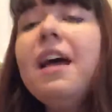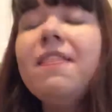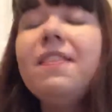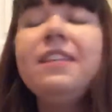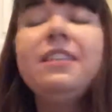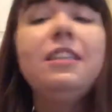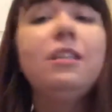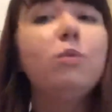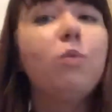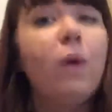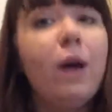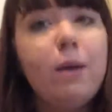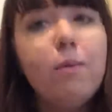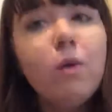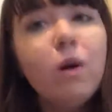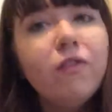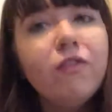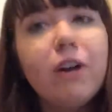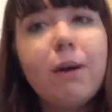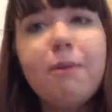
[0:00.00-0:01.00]
This is way
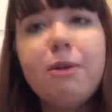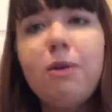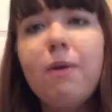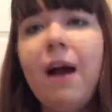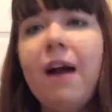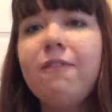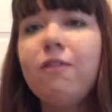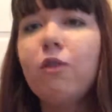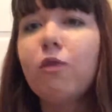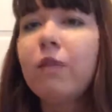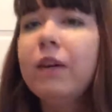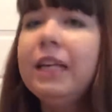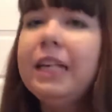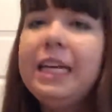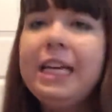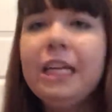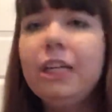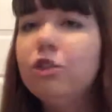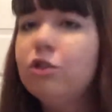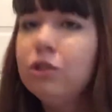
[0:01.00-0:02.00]
more fun when you have a
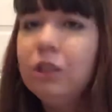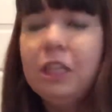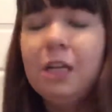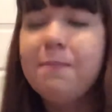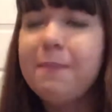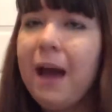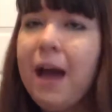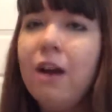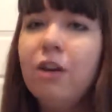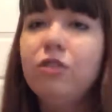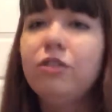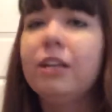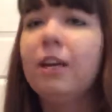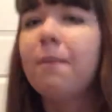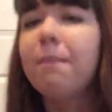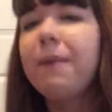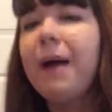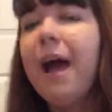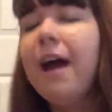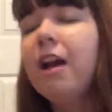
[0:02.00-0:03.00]
really interesting pattern. It's like
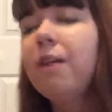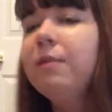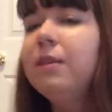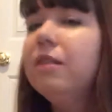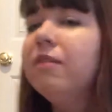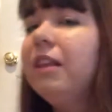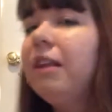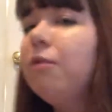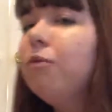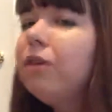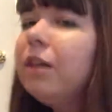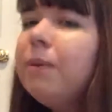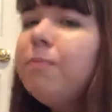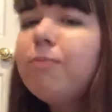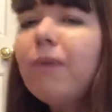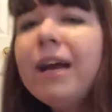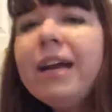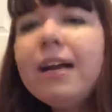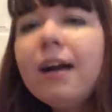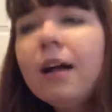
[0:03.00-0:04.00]
a pattern with really
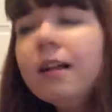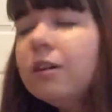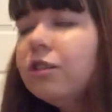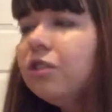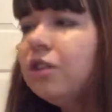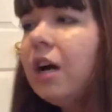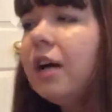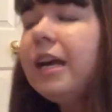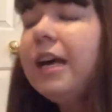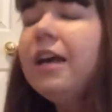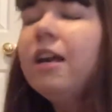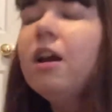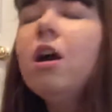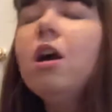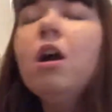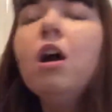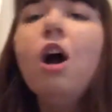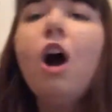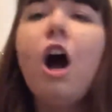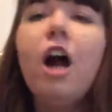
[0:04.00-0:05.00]
bright colors on it
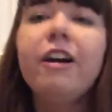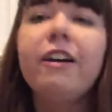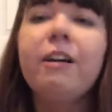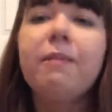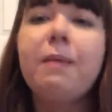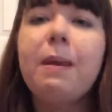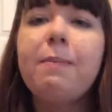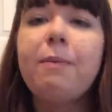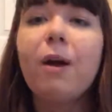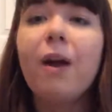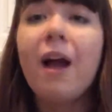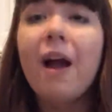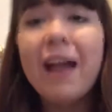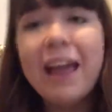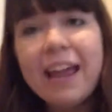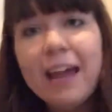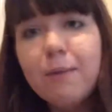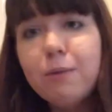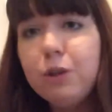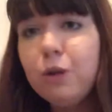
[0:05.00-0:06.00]
on your paper,
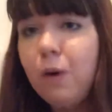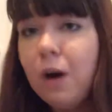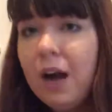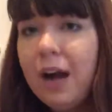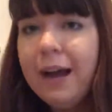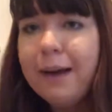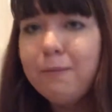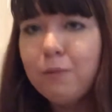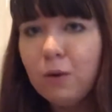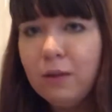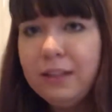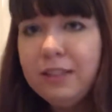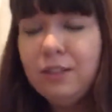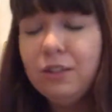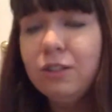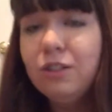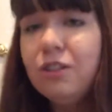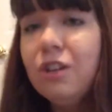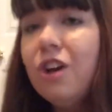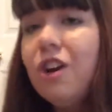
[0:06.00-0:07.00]
and when you hide more
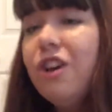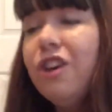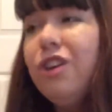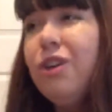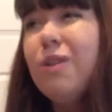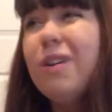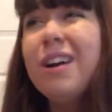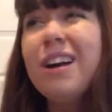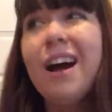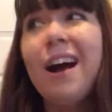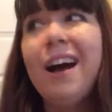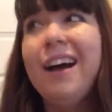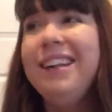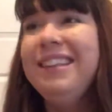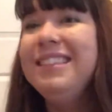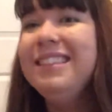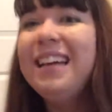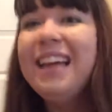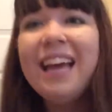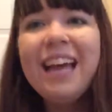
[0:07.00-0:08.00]
lizards. You could hide
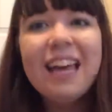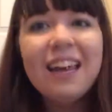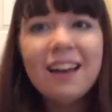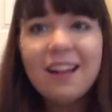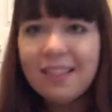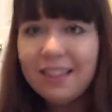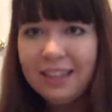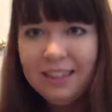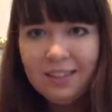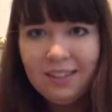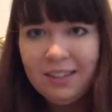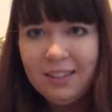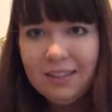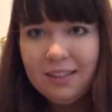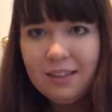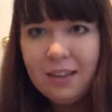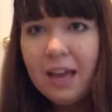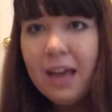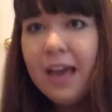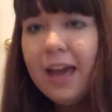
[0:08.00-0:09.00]
10
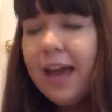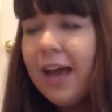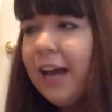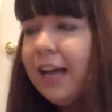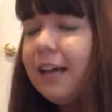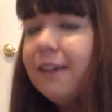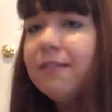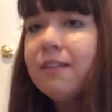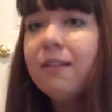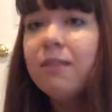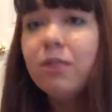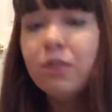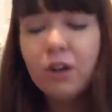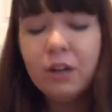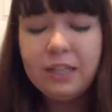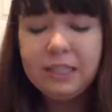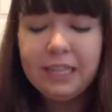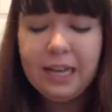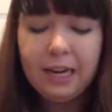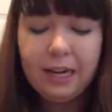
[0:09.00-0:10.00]
lizards and give them
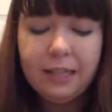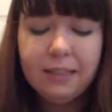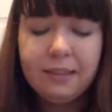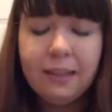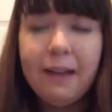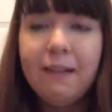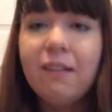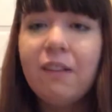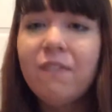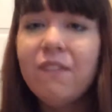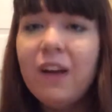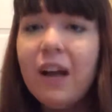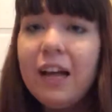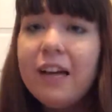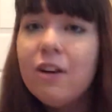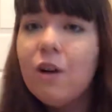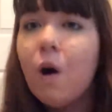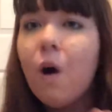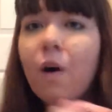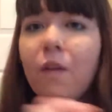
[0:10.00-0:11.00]
30 seconds and to
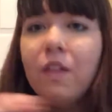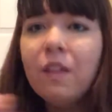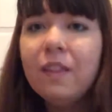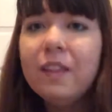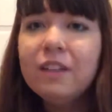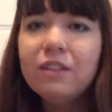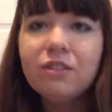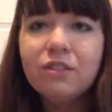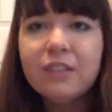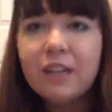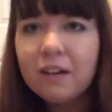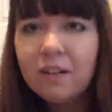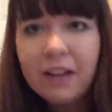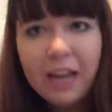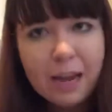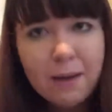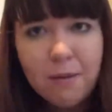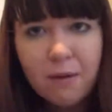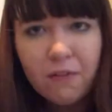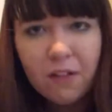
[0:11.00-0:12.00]
find all the lizards that are
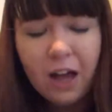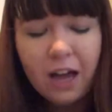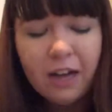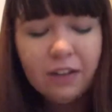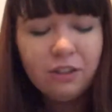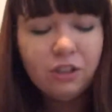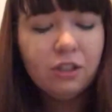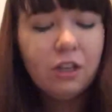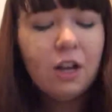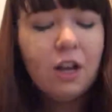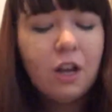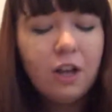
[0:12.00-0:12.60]
camouflaged.